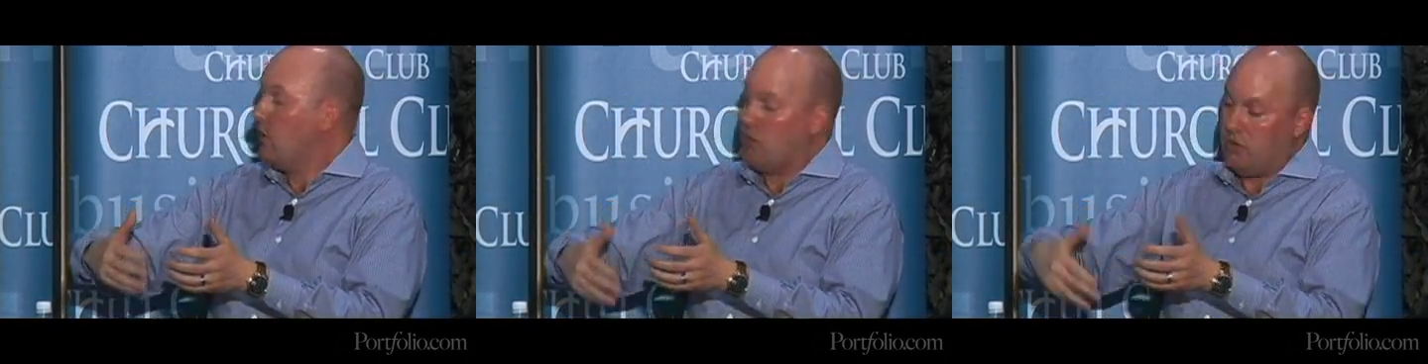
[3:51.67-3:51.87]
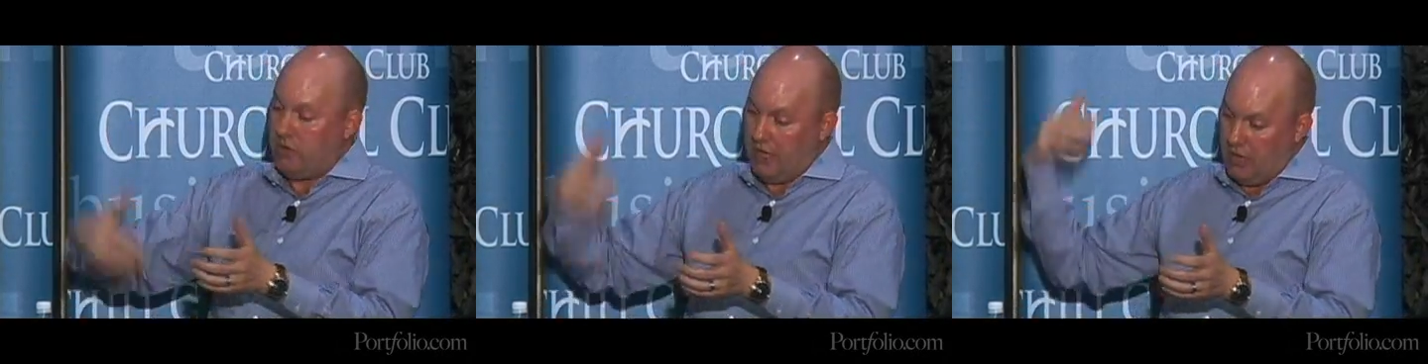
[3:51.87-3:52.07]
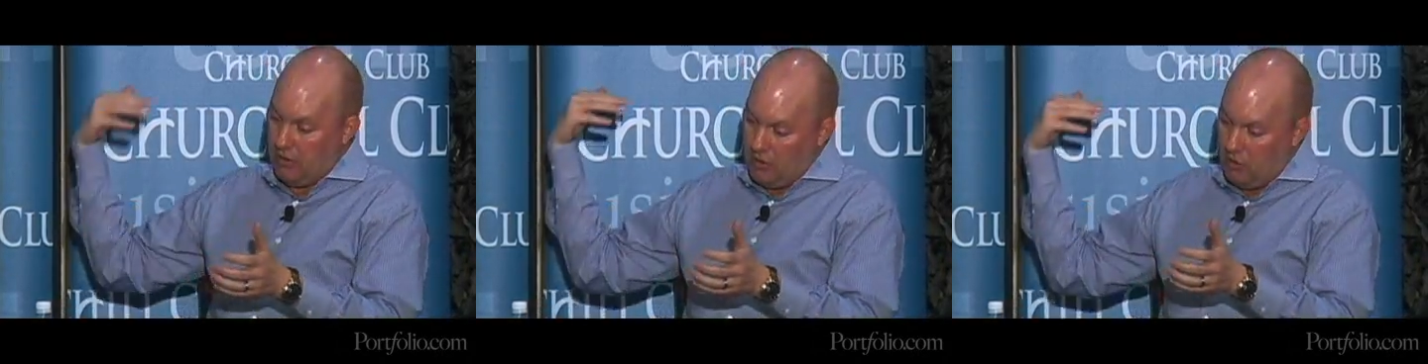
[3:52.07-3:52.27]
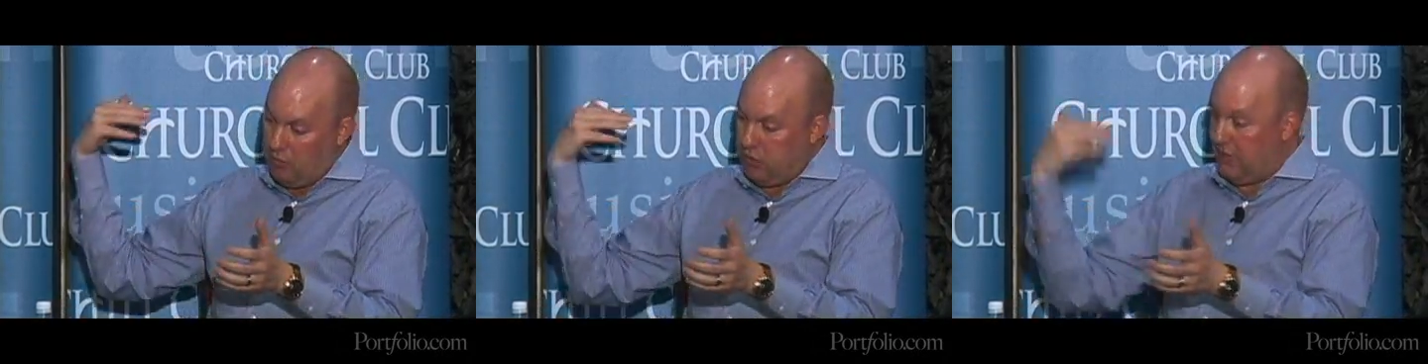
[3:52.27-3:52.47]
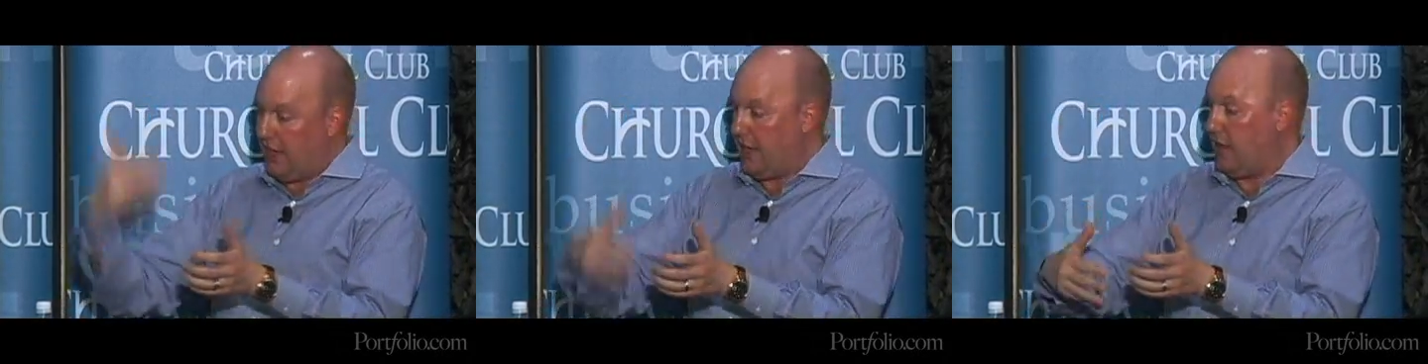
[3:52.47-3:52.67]
You take, you know,
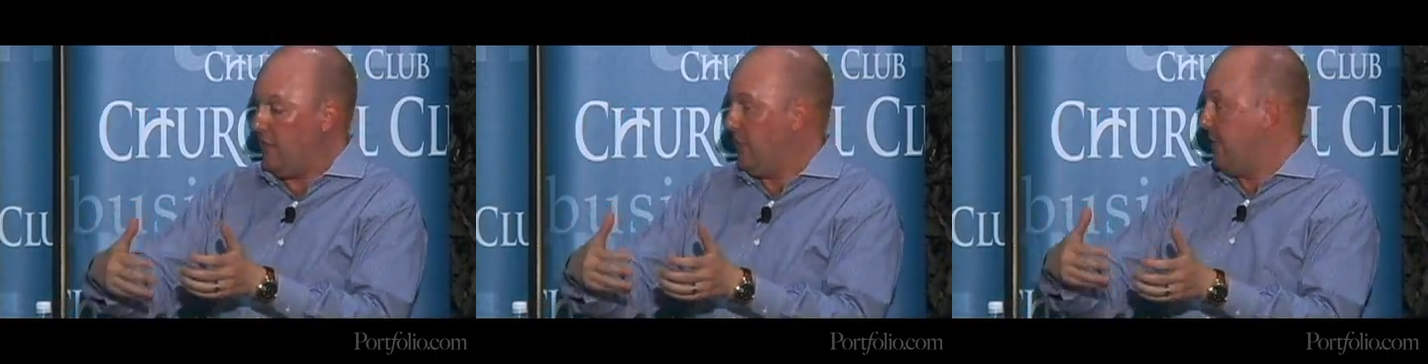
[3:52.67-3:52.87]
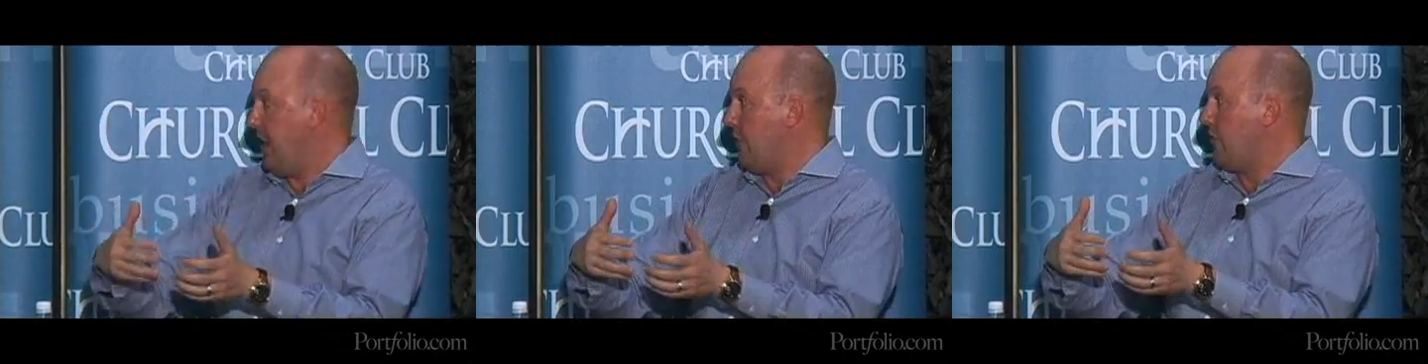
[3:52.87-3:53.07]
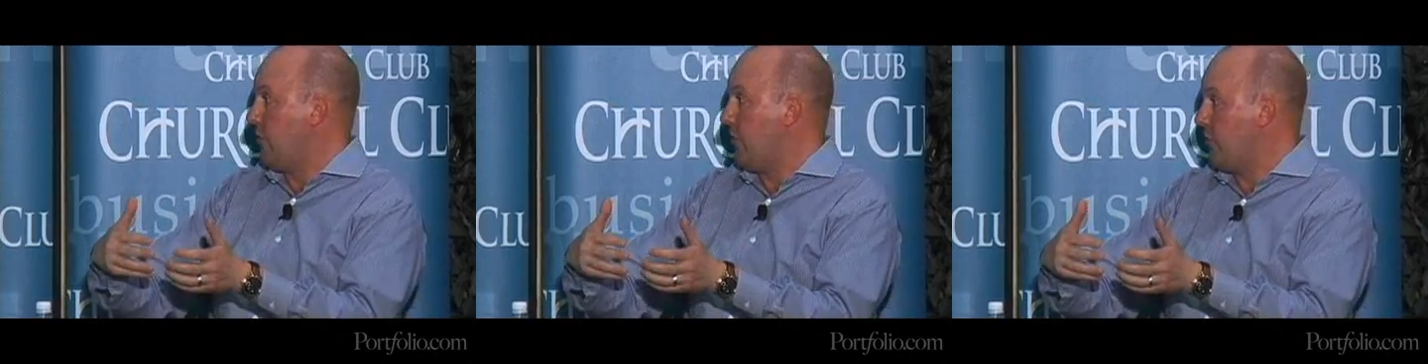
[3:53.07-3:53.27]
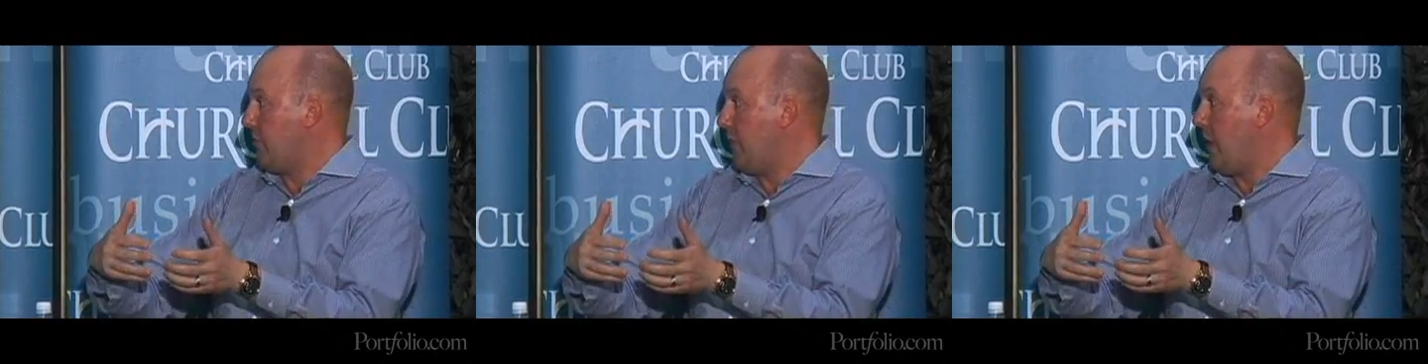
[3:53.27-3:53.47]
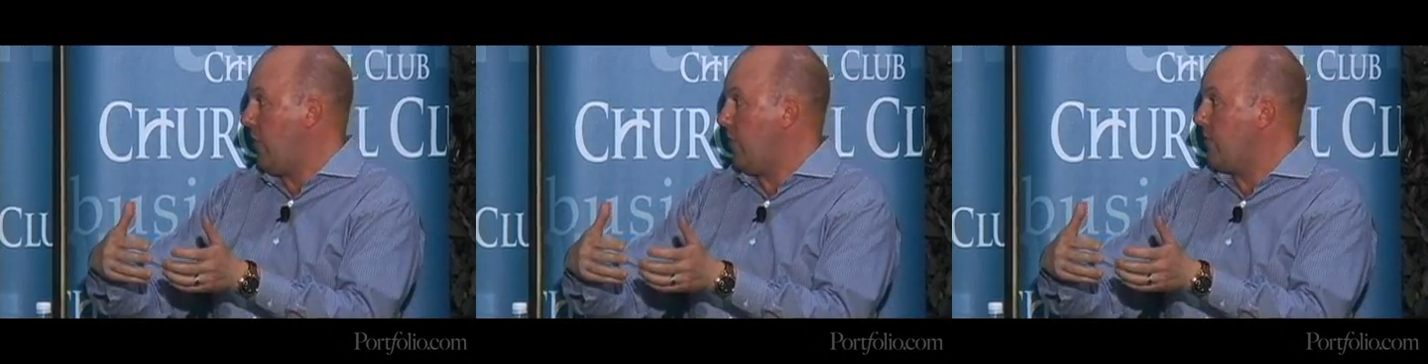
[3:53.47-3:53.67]
plenty of financial
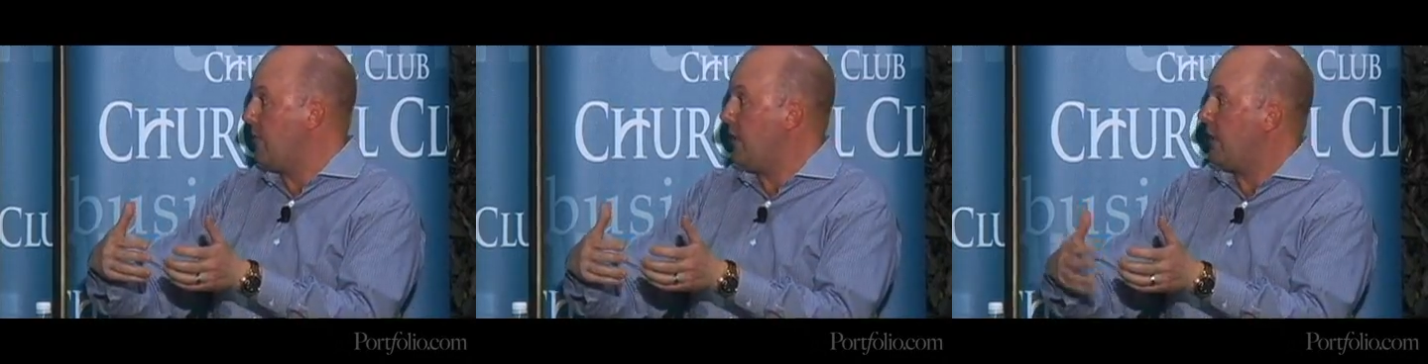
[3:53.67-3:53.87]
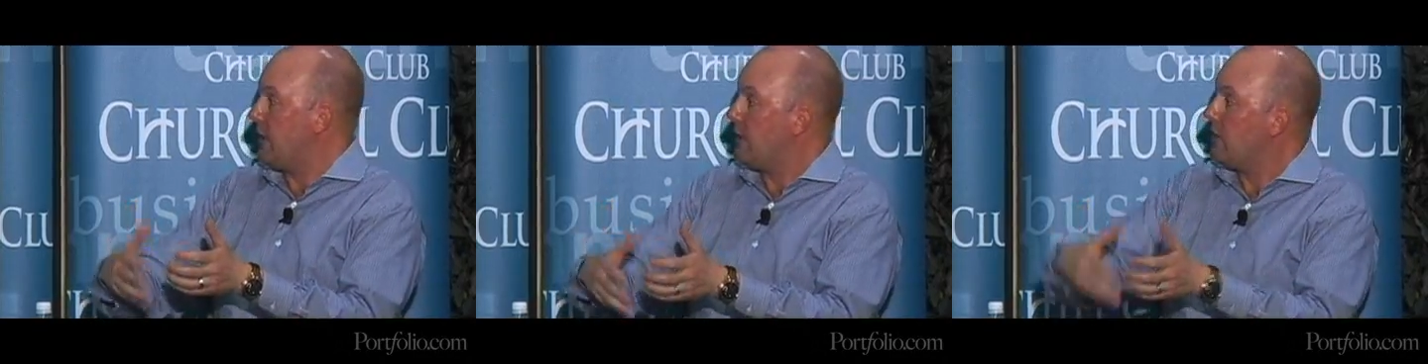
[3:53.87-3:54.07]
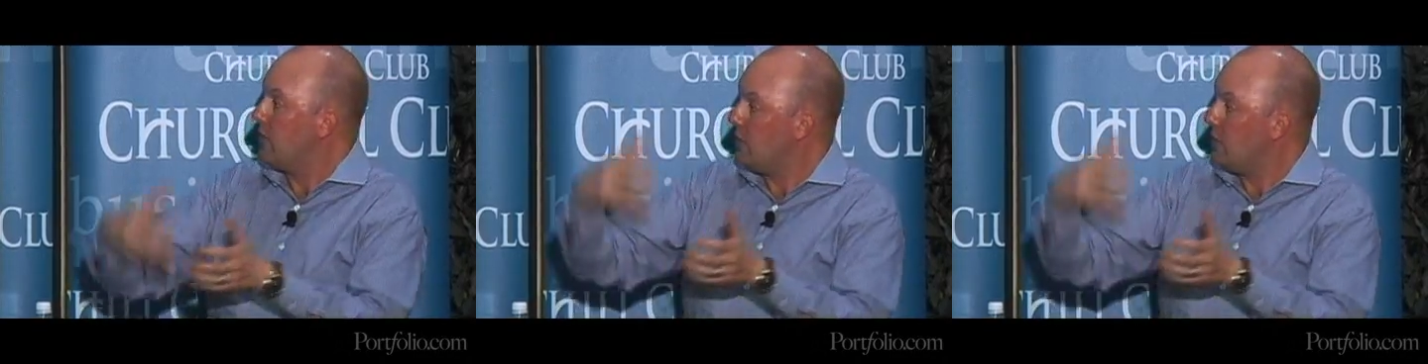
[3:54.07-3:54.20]
horsepower and funding.